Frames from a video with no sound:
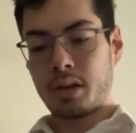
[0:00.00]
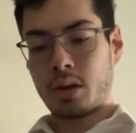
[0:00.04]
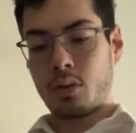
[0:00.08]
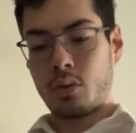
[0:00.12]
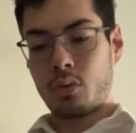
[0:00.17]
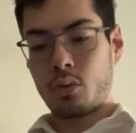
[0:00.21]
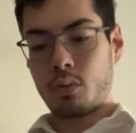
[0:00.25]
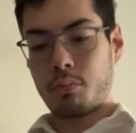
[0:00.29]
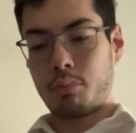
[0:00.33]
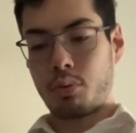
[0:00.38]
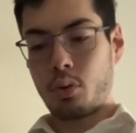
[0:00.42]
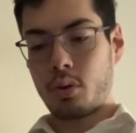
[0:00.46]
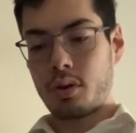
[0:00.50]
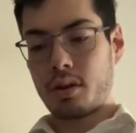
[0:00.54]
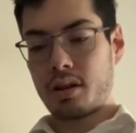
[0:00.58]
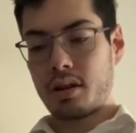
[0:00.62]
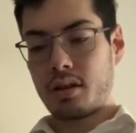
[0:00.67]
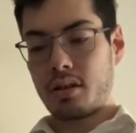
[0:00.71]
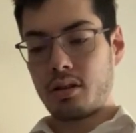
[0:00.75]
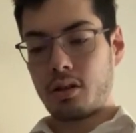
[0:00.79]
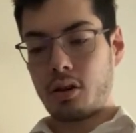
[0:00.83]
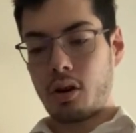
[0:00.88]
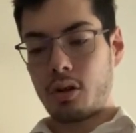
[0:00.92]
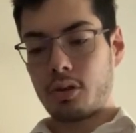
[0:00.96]
Reported in
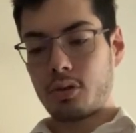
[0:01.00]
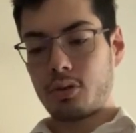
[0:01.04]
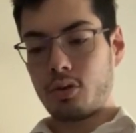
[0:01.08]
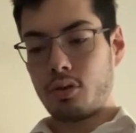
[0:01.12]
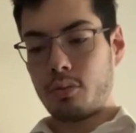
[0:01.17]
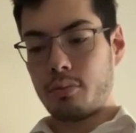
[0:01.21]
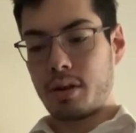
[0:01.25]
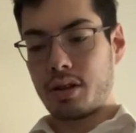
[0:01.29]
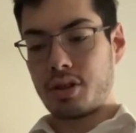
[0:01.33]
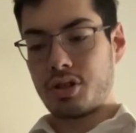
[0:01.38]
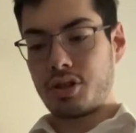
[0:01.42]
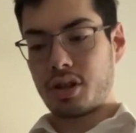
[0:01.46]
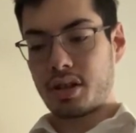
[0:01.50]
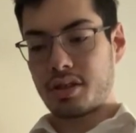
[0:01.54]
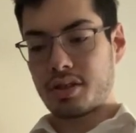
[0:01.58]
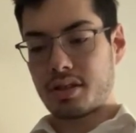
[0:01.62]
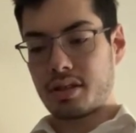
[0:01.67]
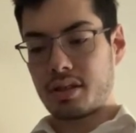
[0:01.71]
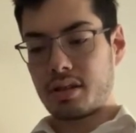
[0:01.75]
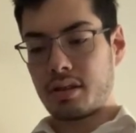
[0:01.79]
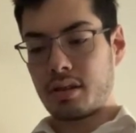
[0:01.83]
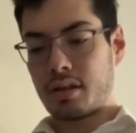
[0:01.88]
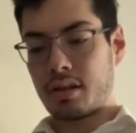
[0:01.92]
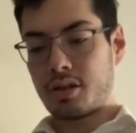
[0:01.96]
an article by
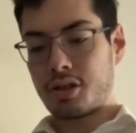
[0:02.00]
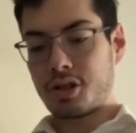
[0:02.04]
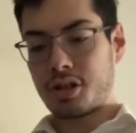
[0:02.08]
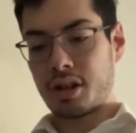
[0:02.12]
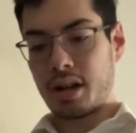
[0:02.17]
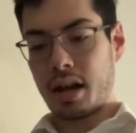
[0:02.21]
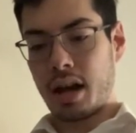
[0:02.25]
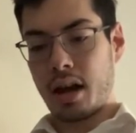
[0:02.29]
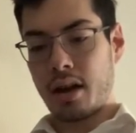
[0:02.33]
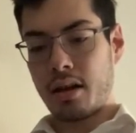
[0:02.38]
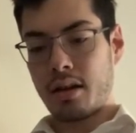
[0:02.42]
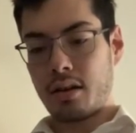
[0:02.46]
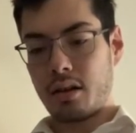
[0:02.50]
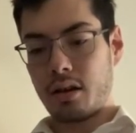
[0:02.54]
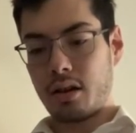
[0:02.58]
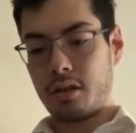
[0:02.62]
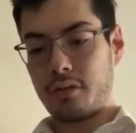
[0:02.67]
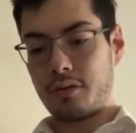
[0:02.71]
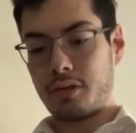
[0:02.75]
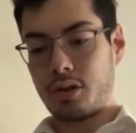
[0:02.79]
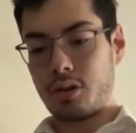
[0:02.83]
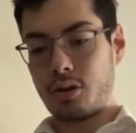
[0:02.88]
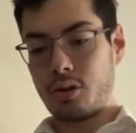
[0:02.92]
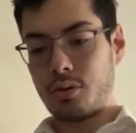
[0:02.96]
Justin Chenette
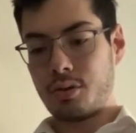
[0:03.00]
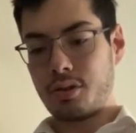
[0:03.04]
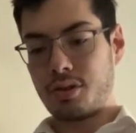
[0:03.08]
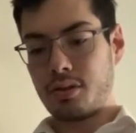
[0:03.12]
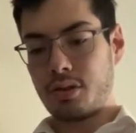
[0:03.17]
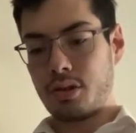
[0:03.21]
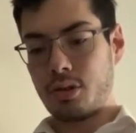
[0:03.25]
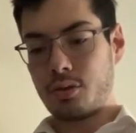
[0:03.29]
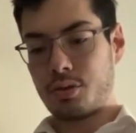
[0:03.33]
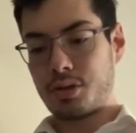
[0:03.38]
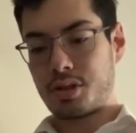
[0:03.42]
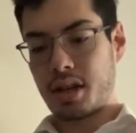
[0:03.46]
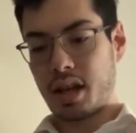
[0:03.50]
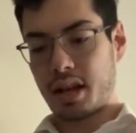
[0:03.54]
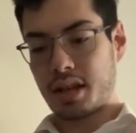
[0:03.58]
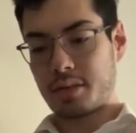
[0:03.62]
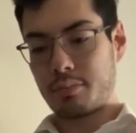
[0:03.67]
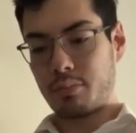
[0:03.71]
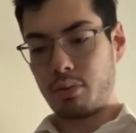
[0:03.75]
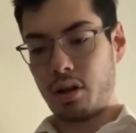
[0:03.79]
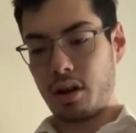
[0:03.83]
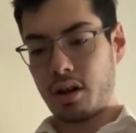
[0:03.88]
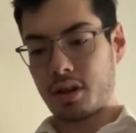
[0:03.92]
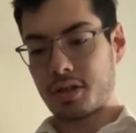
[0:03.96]
of the news
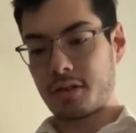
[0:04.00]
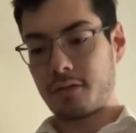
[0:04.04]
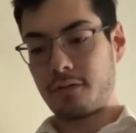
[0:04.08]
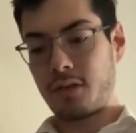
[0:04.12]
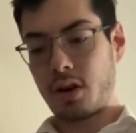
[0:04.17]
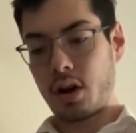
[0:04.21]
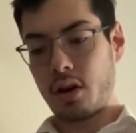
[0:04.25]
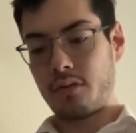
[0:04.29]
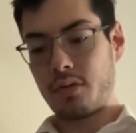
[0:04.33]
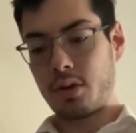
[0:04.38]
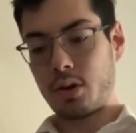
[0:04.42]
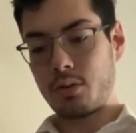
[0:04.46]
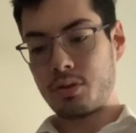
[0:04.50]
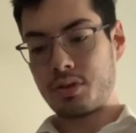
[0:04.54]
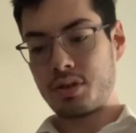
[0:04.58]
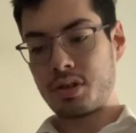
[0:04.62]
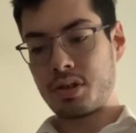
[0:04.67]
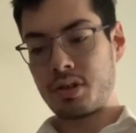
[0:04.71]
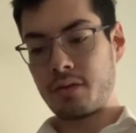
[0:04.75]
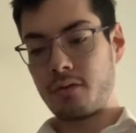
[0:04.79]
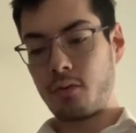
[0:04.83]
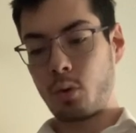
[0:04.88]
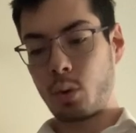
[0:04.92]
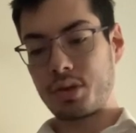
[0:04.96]
text blogs Fair
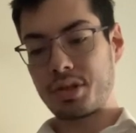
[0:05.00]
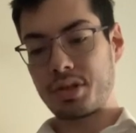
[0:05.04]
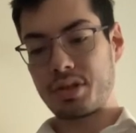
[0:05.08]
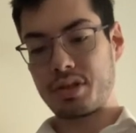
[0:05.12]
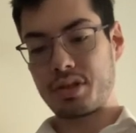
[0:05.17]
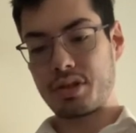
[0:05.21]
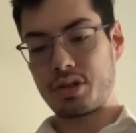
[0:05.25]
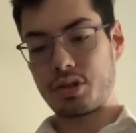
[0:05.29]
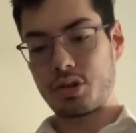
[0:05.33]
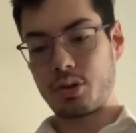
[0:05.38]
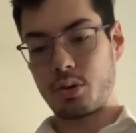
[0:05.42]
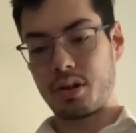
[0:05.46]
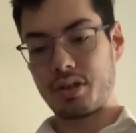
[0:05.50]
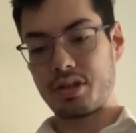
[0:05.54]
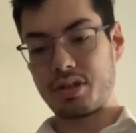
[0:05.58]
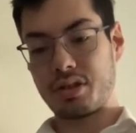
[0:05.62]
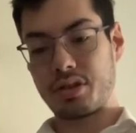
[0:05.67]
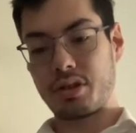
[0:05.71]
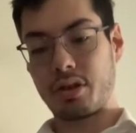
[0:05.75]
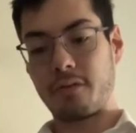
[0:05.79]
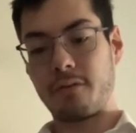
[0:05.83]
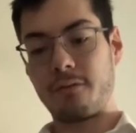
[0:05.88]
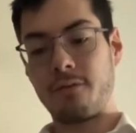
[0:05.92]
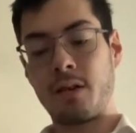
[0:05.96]
Votes, Voices and
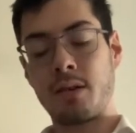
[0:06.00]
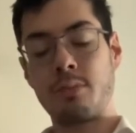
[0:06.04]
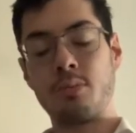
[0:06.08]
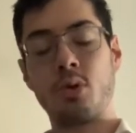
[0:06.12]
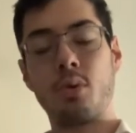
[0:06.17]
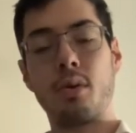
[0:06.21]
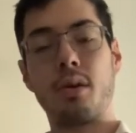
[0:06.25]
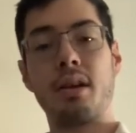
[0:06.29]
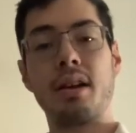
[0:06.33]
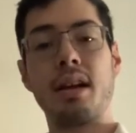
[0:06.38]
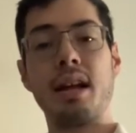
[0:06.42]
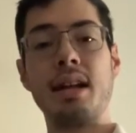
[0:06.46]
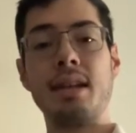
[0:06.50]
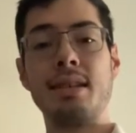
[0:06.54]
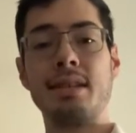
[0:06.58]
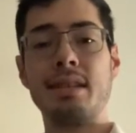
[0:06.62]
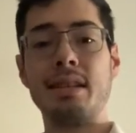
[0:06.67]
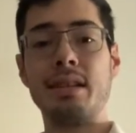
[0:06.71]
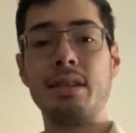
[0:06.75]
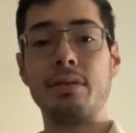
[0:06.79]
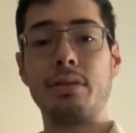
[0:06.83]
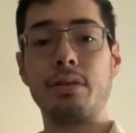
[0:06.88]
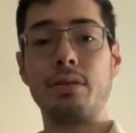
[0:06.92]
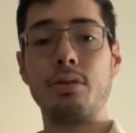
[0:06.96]
Choices on February
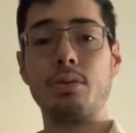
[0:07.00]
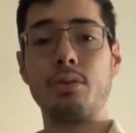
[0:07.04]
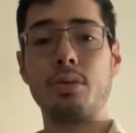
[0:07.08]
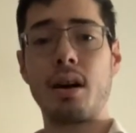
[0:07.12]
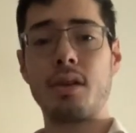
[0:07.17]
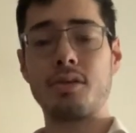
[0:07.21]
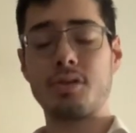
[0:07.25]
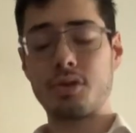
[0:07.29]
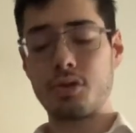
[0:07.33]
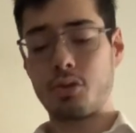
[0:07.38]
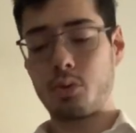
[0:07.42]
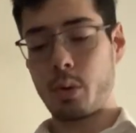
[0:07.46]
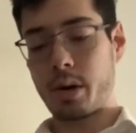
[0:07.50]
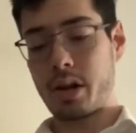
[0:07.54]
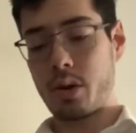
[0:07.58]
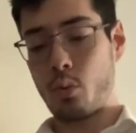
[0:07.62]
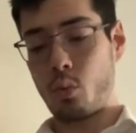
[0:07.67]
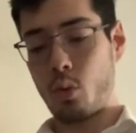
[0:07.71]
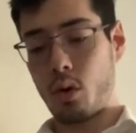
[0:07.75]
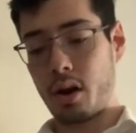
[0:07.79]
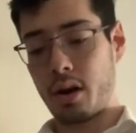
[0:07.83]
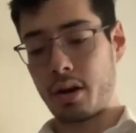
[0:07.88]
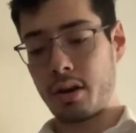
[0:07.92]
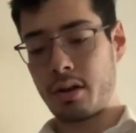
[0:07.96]
18th,
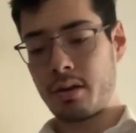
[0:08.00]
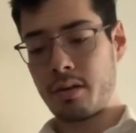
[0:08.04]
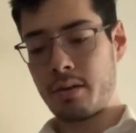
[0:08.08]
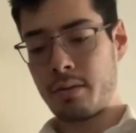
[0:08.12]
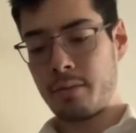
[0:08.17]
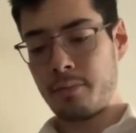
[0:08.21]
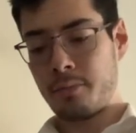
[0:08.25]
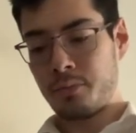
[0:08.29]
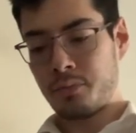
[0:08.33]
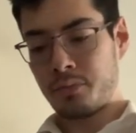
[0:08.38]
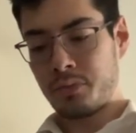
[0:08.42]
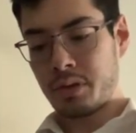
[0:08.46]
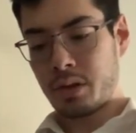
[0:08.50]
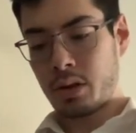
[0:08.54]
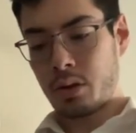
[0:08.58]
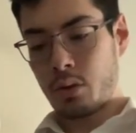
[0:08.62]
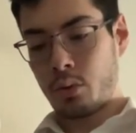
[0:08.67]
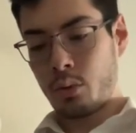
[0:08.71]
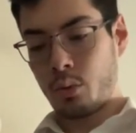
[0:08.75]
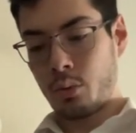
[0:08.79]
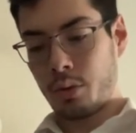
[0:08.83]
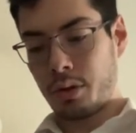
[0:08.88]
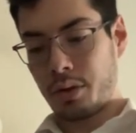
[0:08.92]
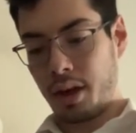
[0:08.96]
2021,
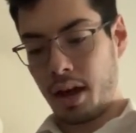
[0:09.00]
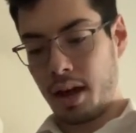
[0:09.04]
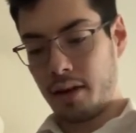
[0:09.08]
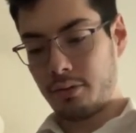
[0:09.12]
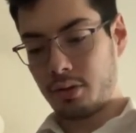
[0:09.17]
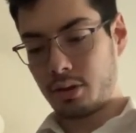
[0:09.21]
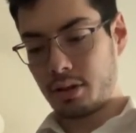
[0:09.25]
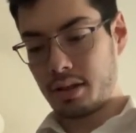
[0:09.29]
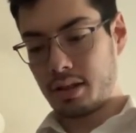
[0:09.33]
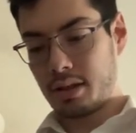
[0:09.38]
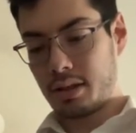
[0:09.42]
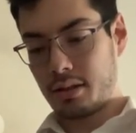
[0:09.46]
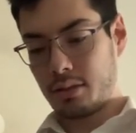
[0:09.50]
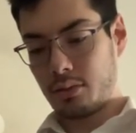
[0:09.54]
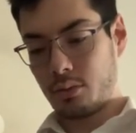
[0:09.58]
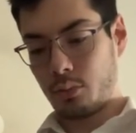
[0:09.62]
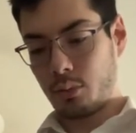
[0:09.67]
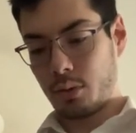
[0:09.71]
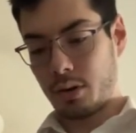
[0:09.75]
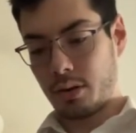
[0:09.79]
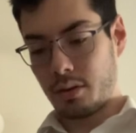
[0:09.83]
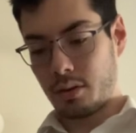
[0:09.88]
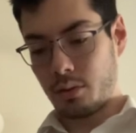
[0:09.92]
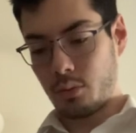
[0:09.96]
with
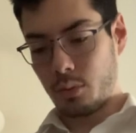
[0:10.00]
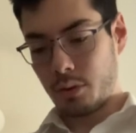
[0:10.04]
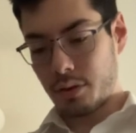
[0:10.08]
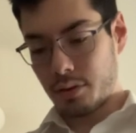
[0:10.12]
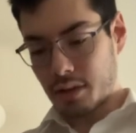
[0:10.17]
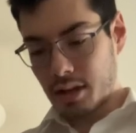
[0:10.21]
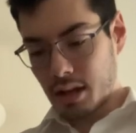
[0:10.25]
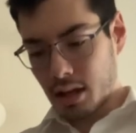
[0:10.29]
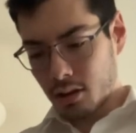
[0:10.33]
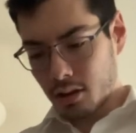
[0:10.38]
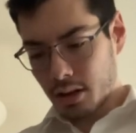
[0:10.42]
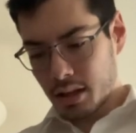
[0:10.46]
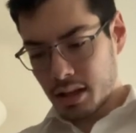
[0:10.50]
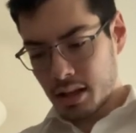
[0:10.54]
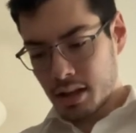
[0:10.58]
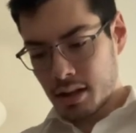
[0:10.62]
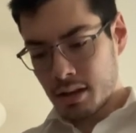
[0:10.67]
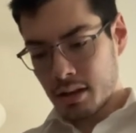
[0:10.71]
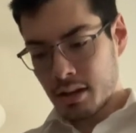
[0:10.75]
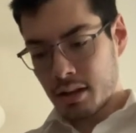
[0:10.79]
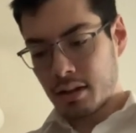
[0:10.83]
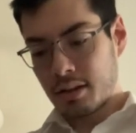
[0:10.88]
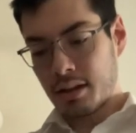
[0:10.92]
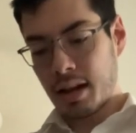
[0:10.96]

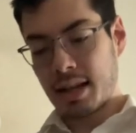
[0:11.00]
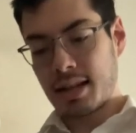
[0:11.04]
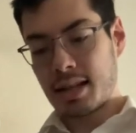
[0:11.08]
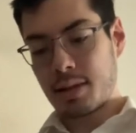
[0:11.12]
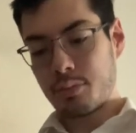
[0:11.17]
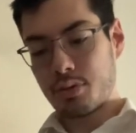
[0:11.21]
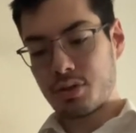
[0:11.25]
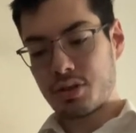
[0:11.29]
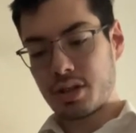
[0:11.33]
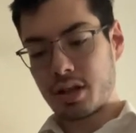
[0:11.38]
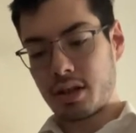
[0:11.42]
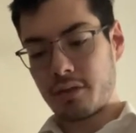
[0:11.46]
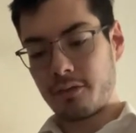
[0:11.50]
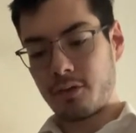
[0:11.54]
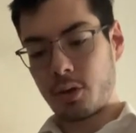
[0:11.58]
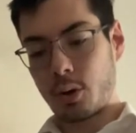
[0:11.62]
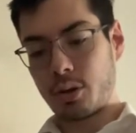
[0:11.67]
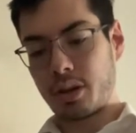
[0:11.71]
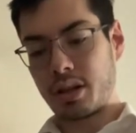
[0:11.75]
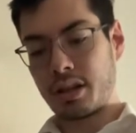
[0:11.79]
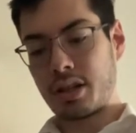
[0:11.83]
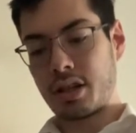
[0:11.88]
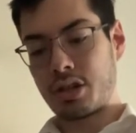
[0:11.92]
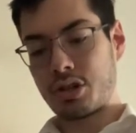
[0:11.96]
nearly 90% of
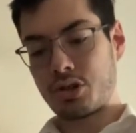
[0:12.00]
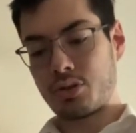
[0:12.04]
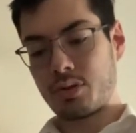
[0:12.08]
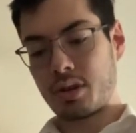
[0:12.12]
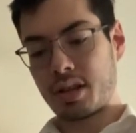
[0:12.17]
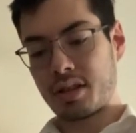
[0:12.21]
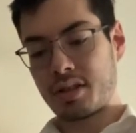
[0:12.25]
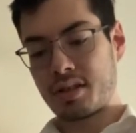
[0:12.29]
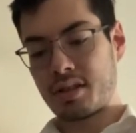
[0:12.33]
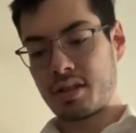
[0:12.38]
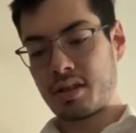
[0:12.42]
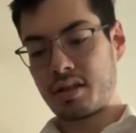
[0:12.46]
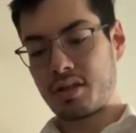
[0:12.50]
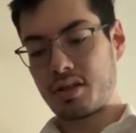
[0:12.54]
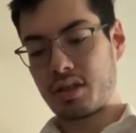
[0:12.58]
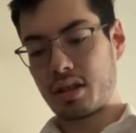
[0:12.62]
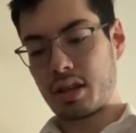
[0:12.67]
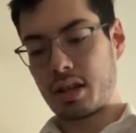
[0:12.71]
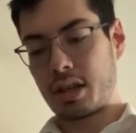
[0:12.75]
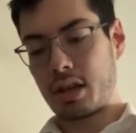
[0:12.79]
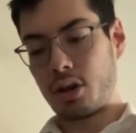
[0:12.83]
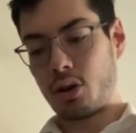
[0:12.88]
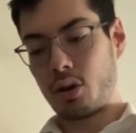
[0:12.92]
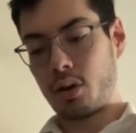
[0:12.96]
voting districts
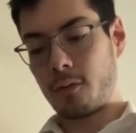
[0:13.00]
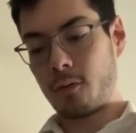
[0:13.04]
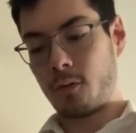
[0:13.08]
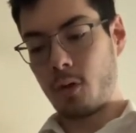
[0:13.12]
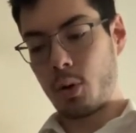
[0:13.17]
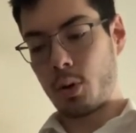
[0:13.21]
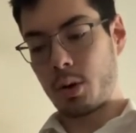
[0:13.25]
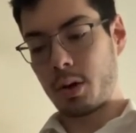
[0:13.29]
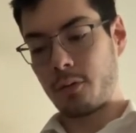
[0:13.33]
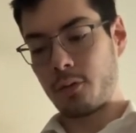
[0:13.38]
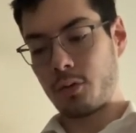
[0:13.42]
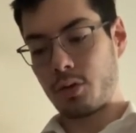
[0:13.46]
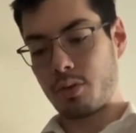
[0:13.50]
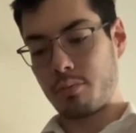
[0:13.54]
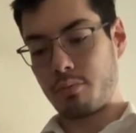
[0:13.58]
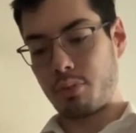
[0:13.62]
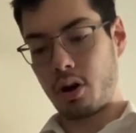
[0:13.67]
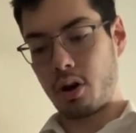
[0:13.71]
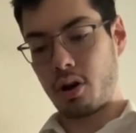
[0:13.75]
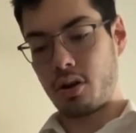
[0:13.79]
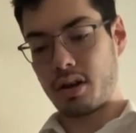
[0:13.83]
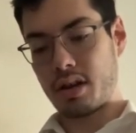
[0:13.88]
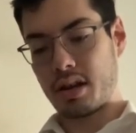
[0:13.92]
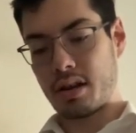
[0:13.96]
secure in voting for the
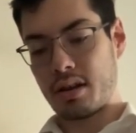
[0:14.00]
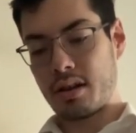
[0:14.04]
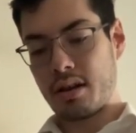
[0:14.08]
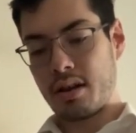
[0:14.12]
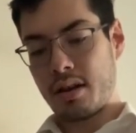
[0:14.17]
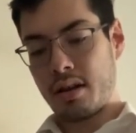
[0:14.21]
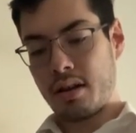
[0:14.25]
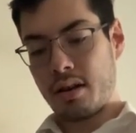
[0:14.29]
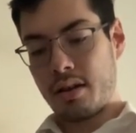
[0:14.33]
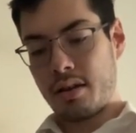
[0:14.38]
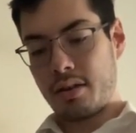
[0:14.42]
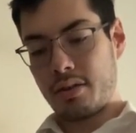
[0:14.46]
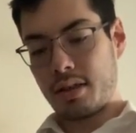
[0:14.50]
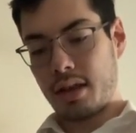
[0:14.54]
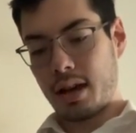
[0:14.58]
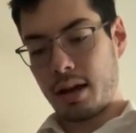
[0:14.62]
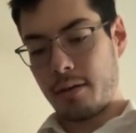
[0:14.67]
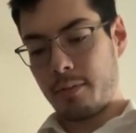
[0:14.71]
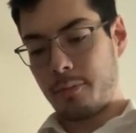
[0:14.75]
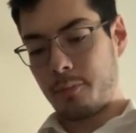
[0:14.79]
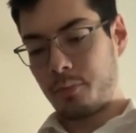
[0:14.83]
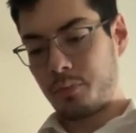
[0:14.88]
party that